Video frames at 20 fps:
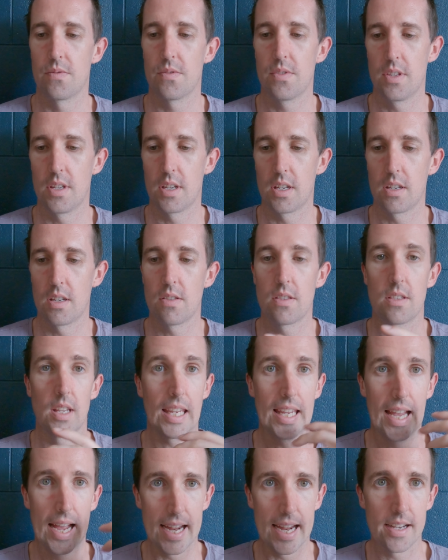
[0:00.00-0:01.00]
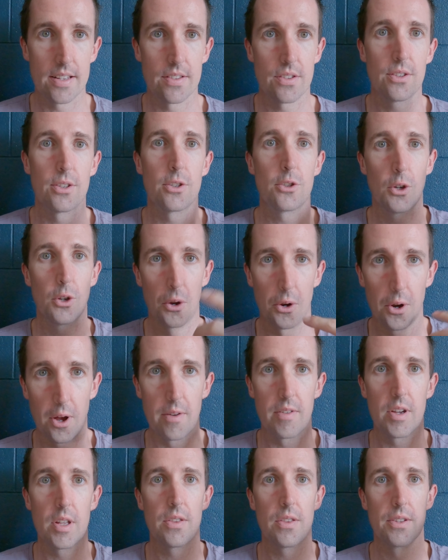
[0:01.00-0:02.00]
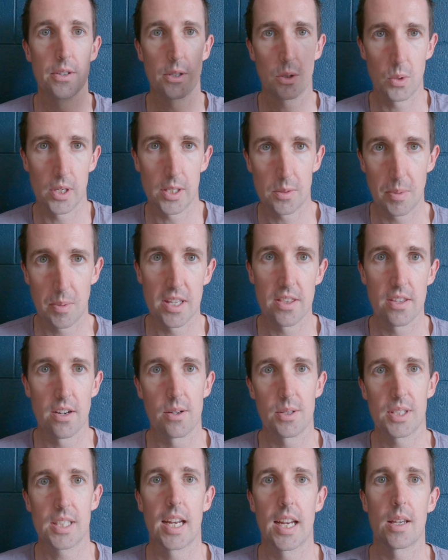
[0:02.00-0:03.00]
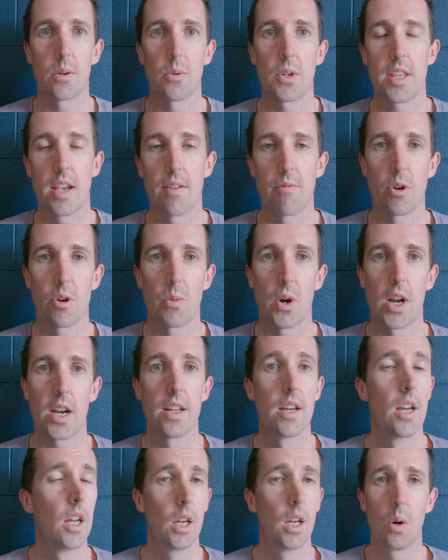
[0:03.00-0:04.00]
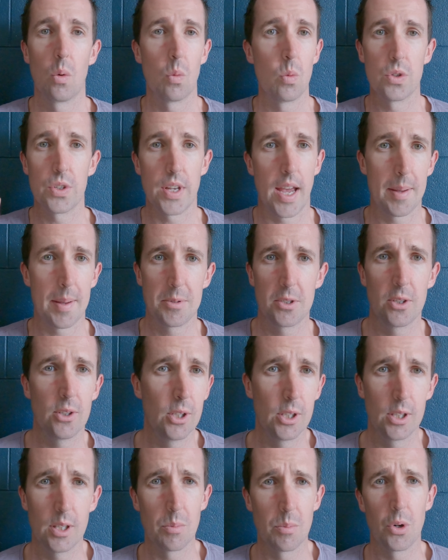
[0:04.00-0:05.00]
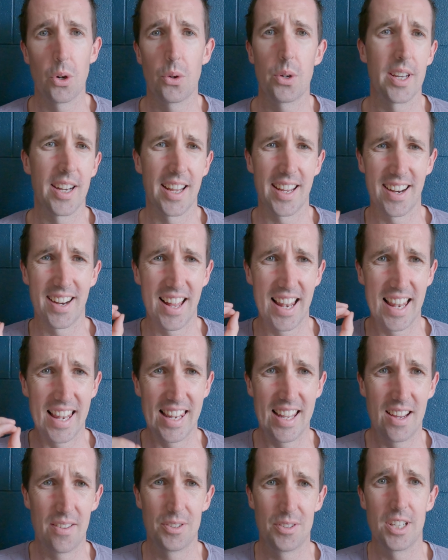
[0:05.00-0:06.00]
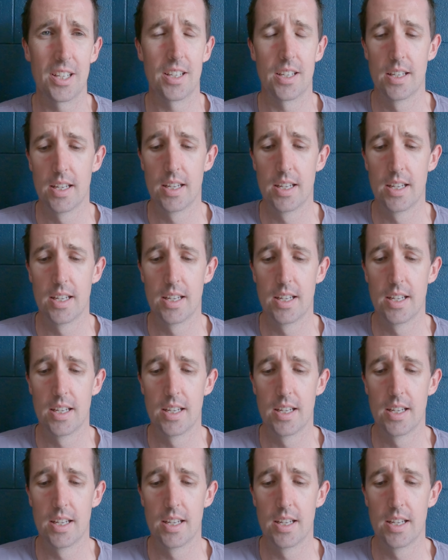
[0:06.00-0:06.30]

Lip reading: the cadence, the turnover, the quick speed that I was getting with everyone was absolutely brilliant, and I loved it.